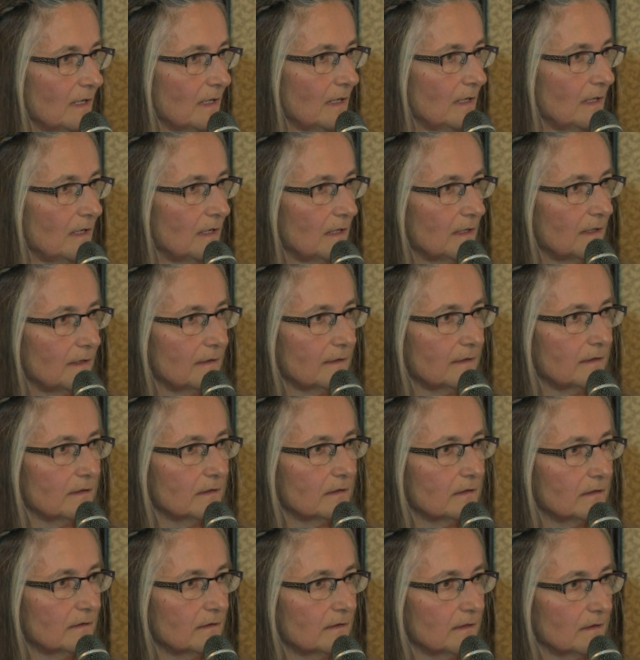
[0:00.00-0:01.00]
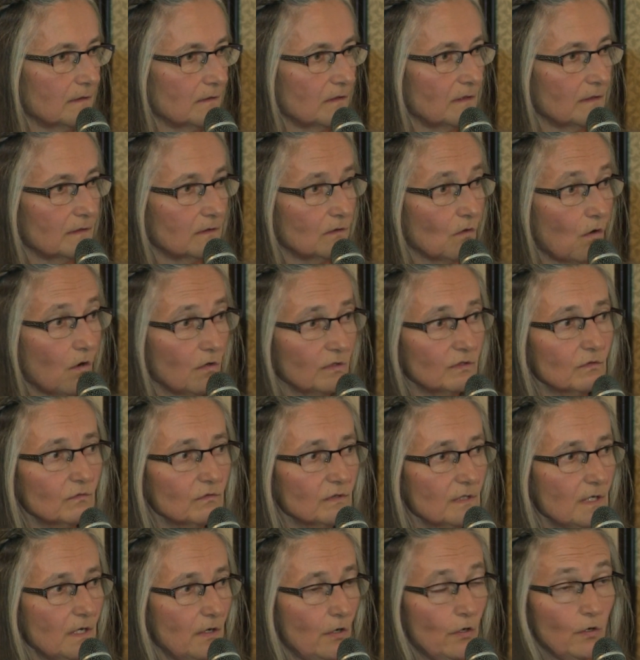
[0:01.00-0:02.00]

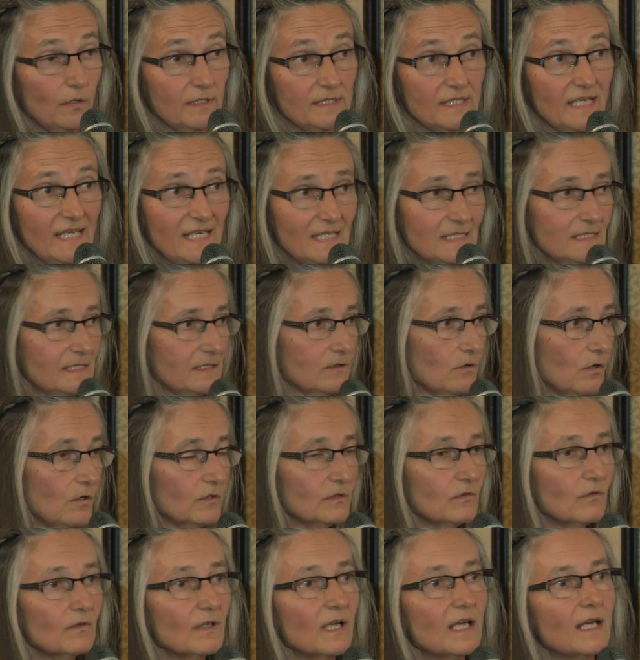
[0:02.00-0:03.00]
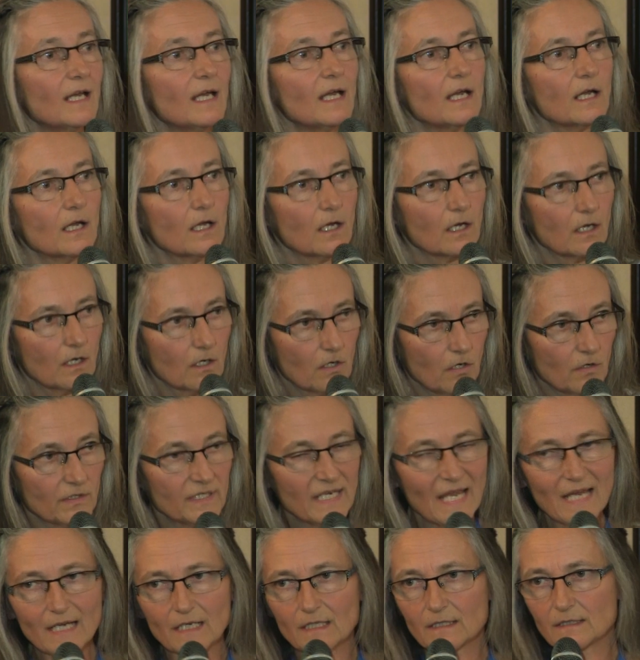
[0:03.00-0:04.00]
his daughter
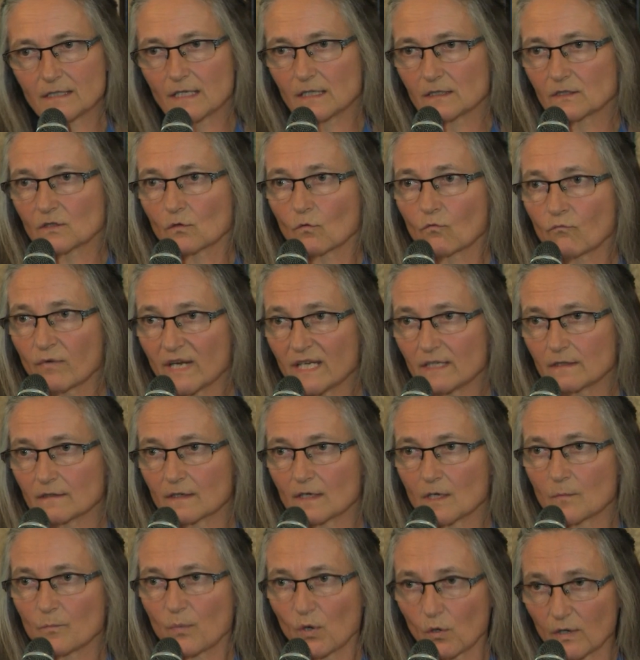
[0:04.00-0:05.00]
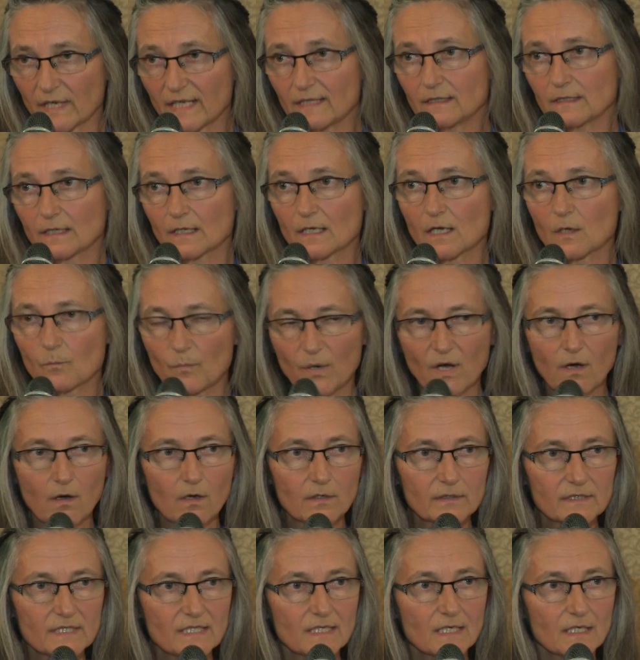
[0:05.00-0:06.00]
connected with a political
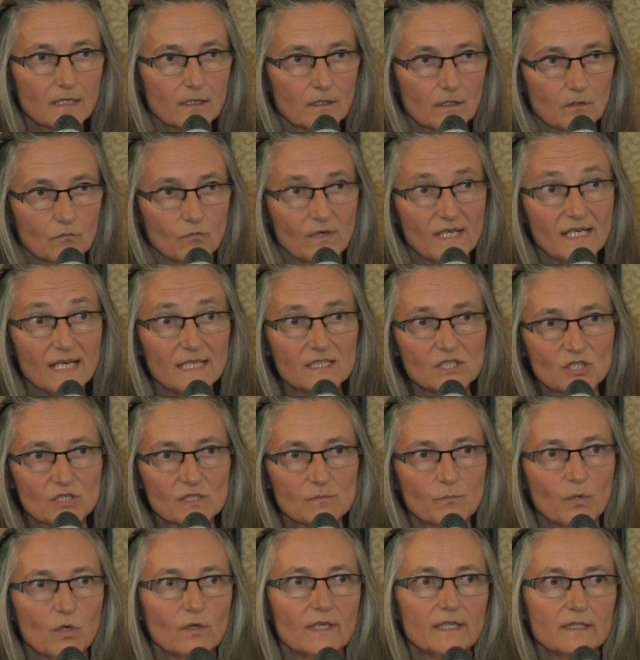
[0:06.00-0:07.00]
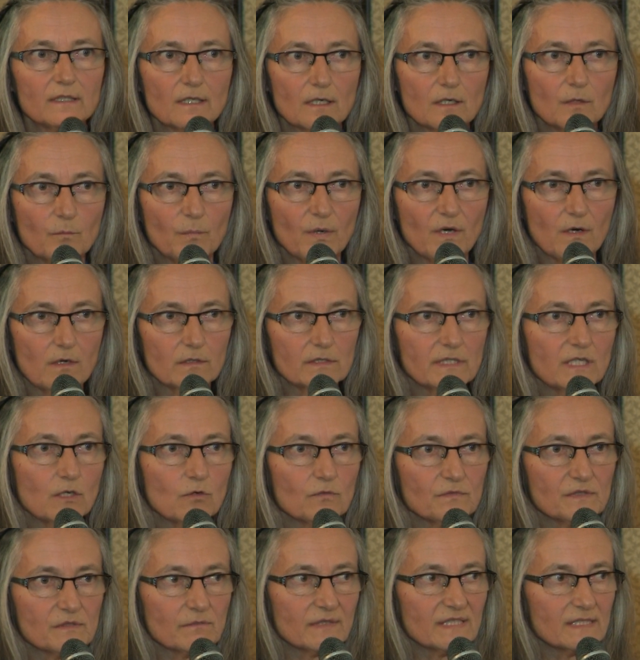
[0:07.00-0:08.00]
party, a religious political party
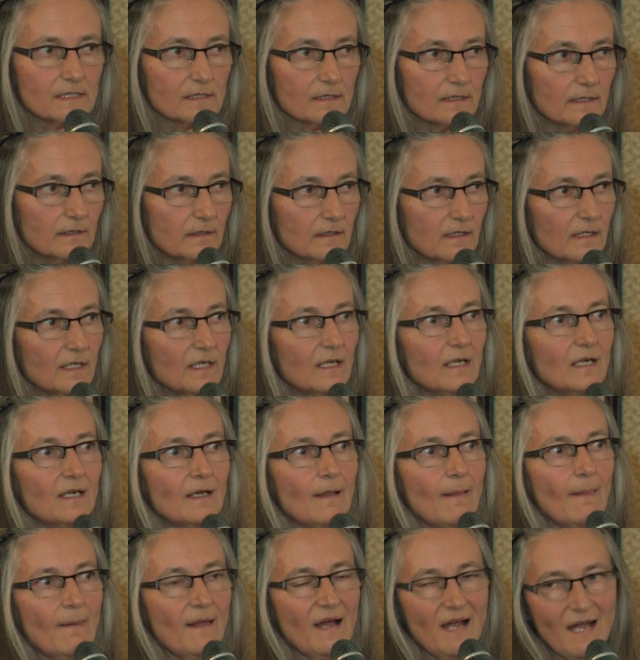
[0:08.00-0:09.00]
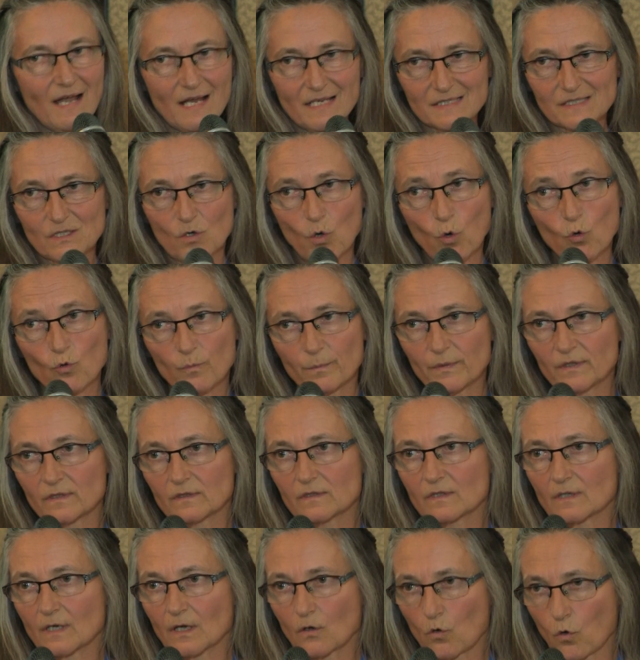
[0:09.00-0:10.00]
of Switzerland, has
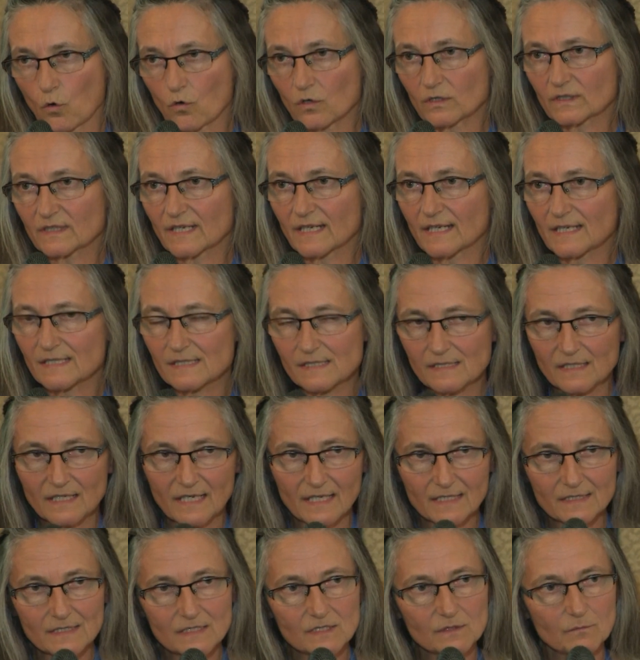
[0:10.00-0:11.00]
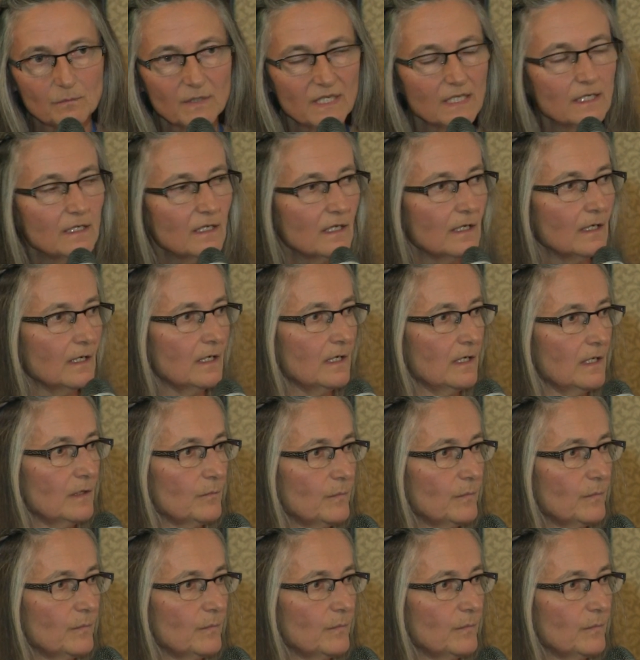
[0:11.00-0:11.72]
opened a court case against me.